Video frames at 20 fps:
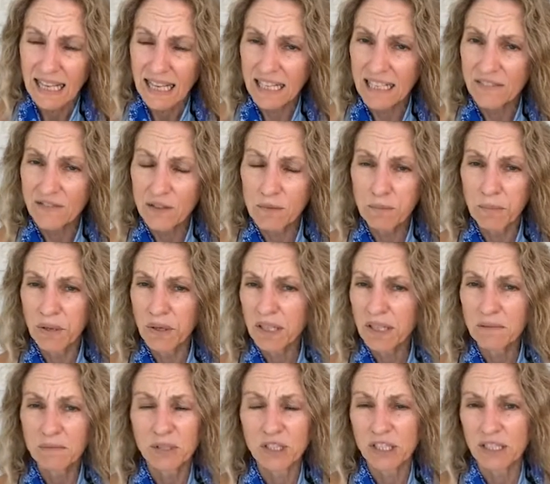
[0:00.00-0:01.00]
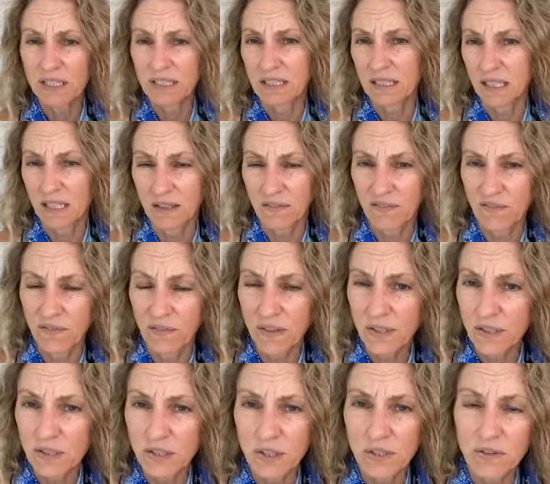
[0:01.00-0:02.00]
And if you put them just a foot
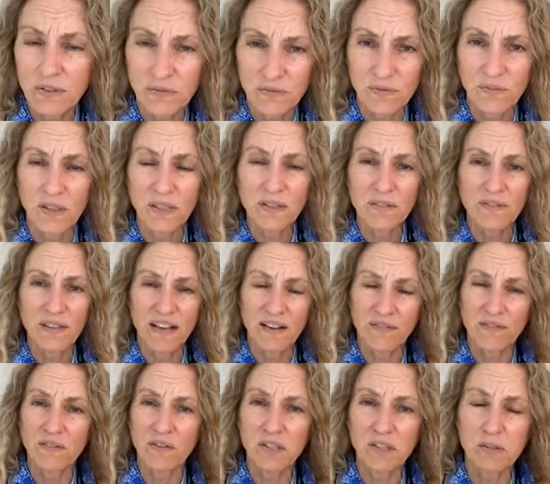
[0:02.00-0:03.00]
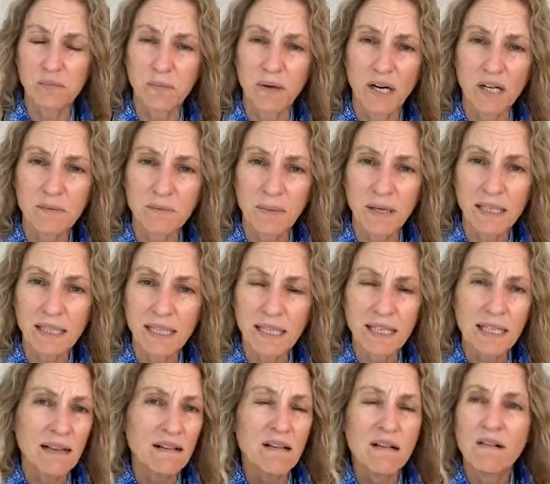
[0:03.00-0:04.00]
or 2 in front of that first mark
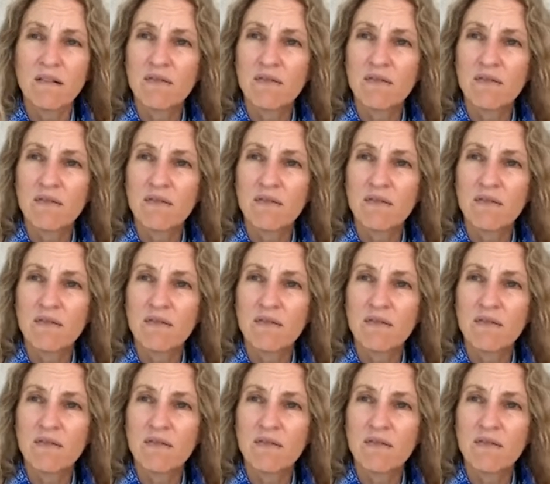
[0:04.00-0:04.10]
bucket,